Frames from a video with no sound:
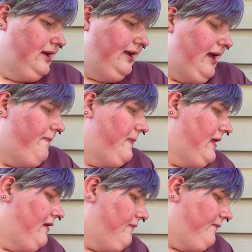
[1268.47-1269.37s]
yep,
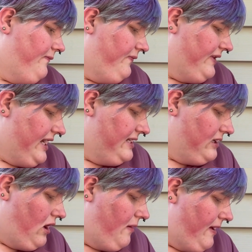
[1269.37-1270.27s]
that is
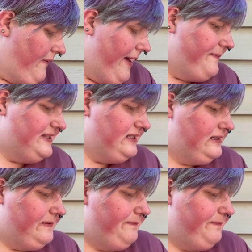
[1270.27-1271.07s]
all my whips.